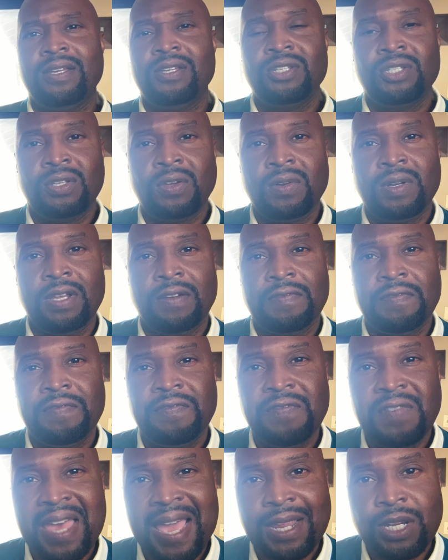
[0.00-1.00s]
asserting a
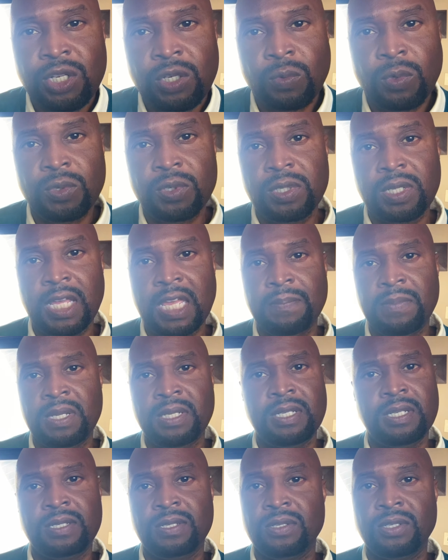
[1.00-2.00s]
factual statement,
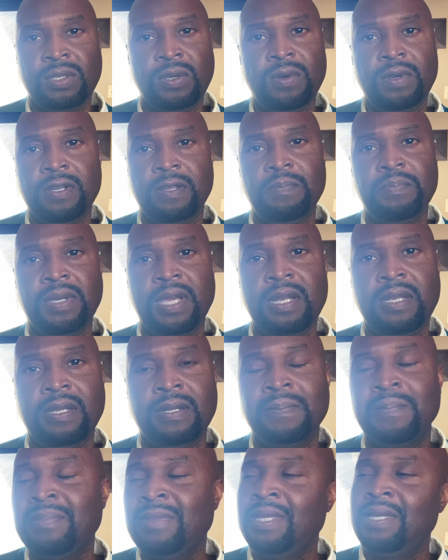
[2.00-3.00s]
he's just asserting an opinion.